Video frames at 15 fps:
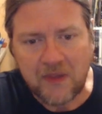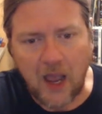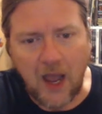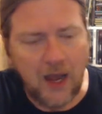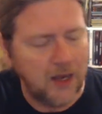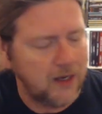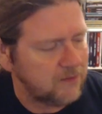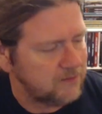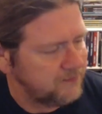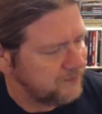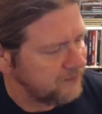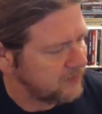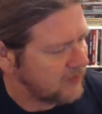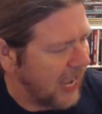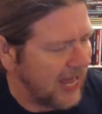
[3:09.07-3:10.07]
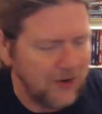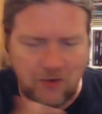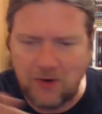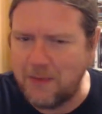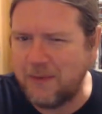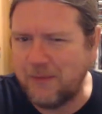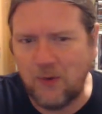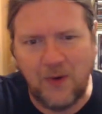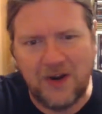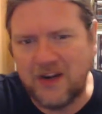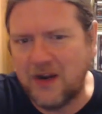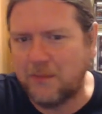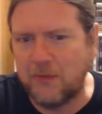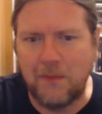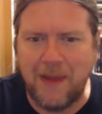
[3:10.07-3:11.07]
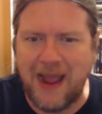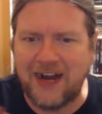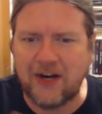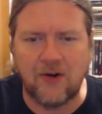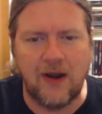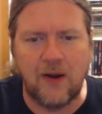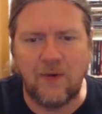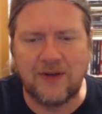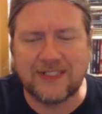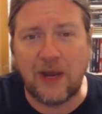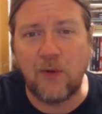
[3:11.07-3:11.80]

I don't remember what number backer I was.